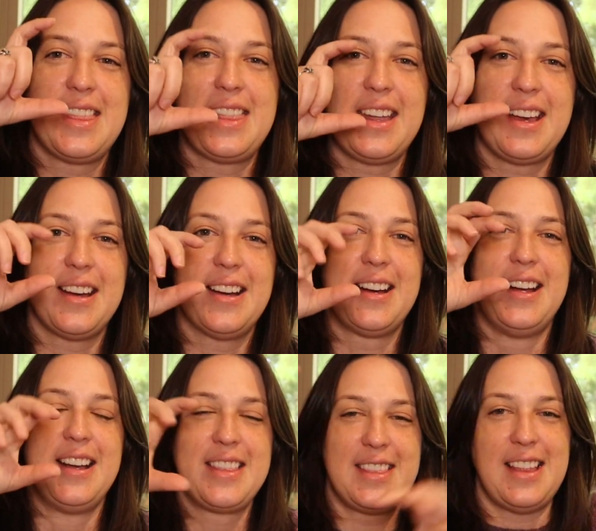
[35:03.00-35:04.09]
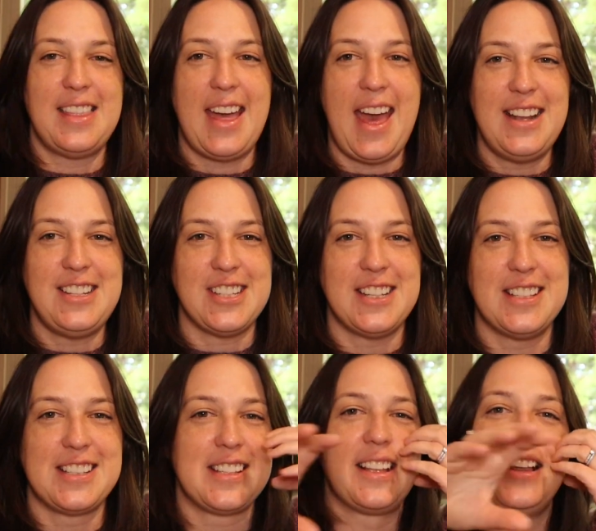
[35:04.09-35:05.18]
thicker than the
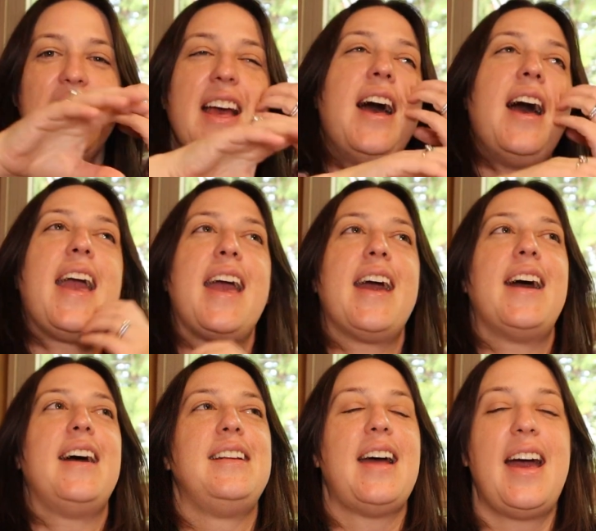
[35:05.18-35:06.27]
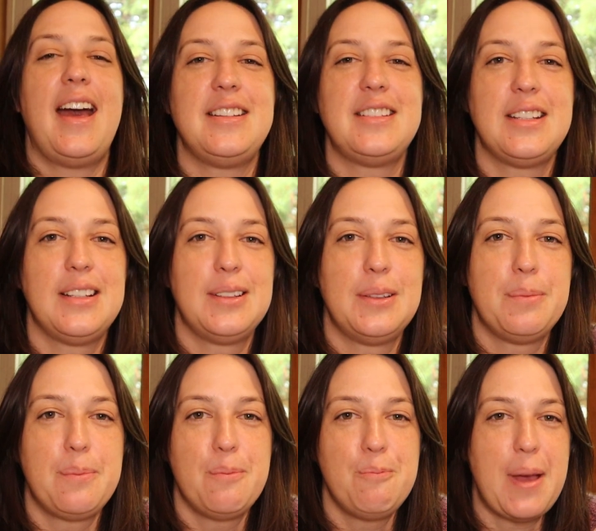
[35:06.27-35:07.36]
edges, and I had to
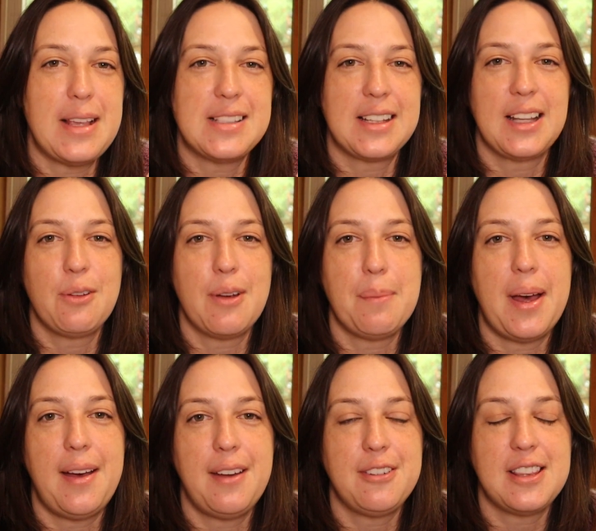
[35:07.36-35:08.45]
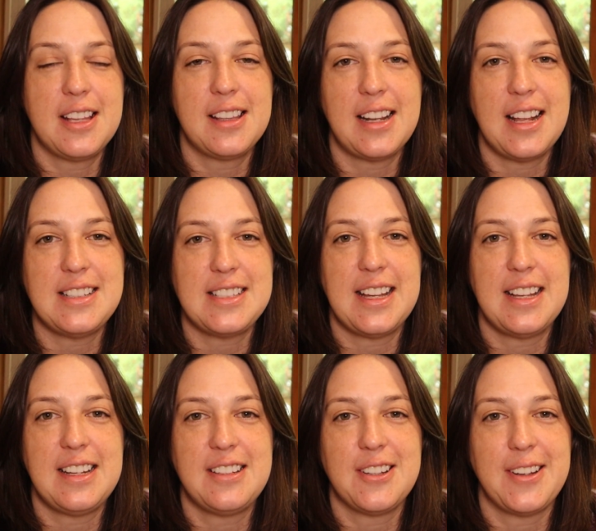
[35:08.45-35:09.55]
basically rip out everything that I
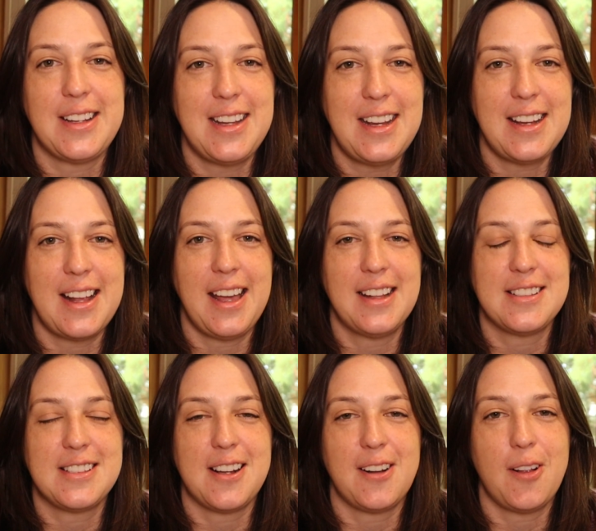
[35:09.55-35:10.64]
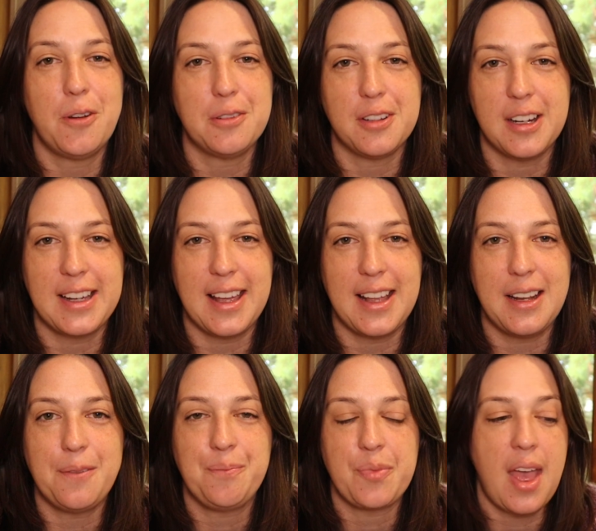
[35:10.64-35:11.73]
did during knit night and start over
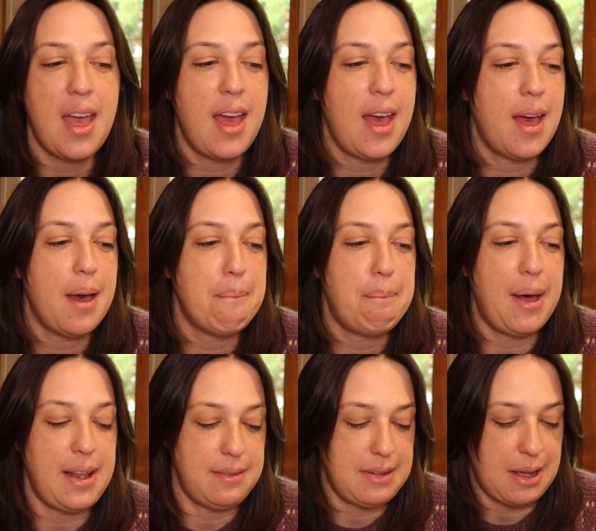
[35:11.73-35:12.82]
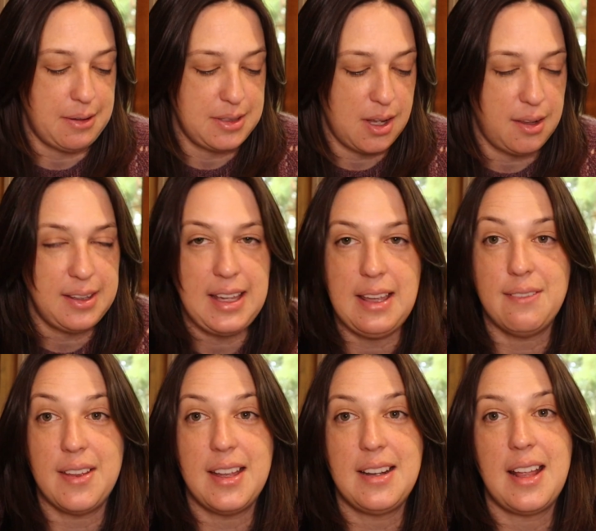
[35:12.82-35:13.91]
again. But now it's all
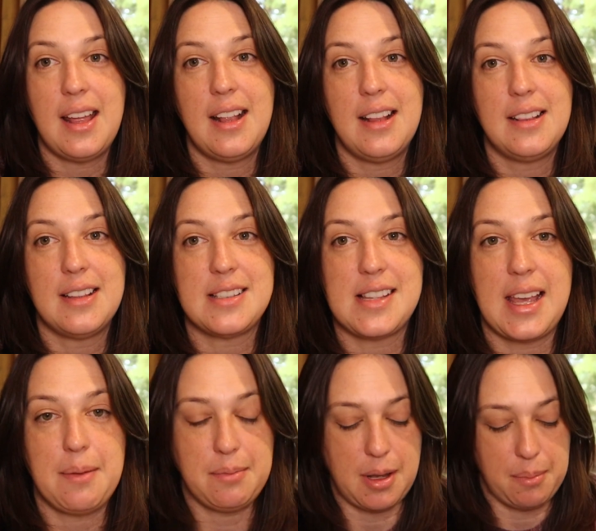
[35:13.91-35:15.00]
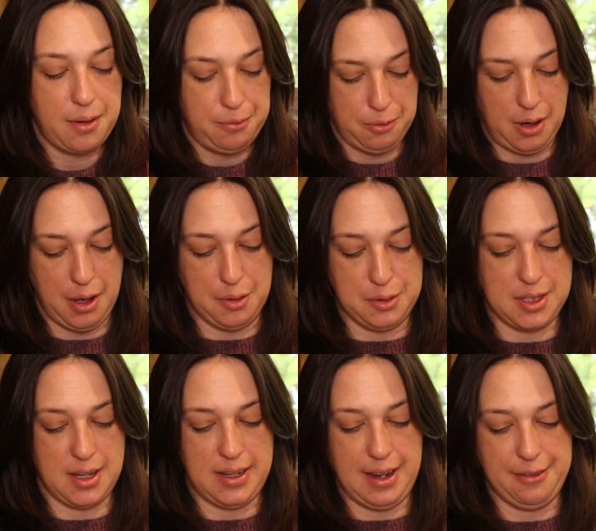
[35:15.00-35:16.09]
even and the same number of rows
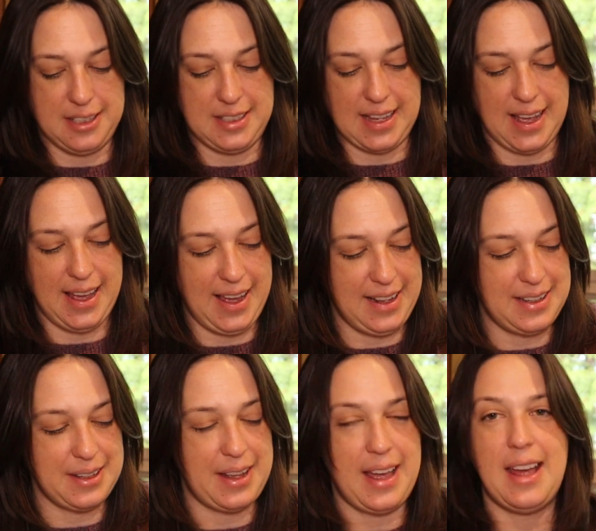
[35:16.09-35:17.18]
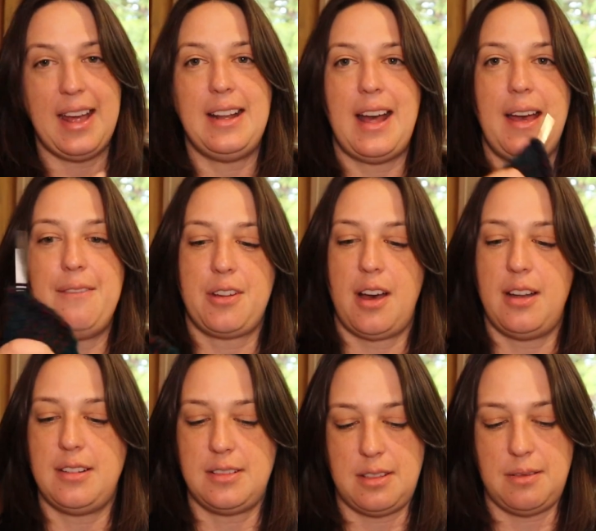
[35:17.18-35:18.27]
on every side, and I've
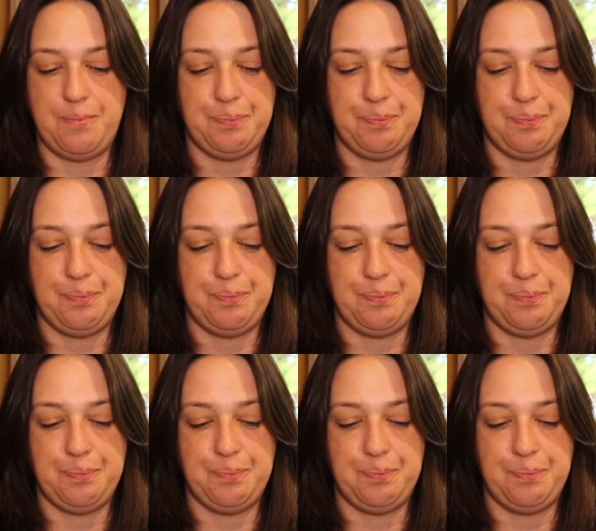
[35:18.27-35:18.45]
gotten